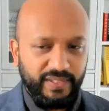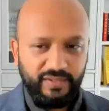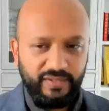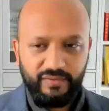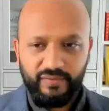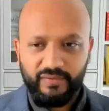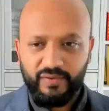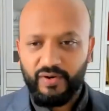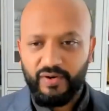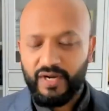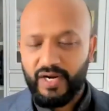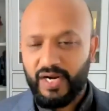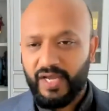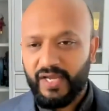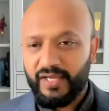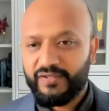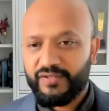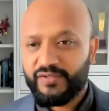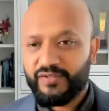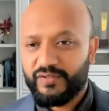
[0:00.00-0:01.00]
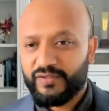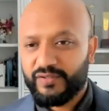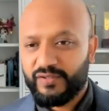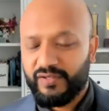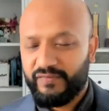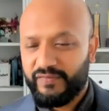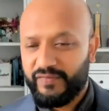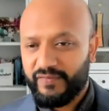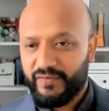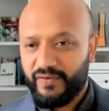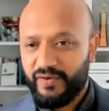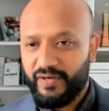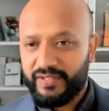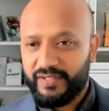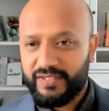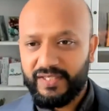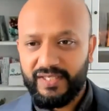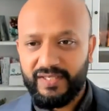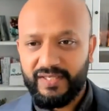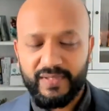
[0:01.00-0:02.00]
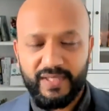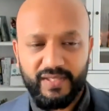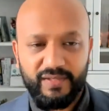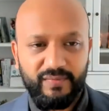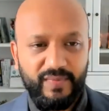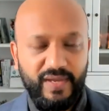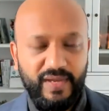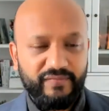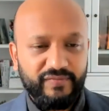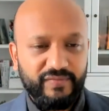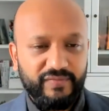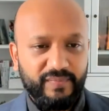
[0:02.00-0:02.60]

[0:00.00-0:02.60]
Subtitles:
you've got clients to serve, you've got a team that you may have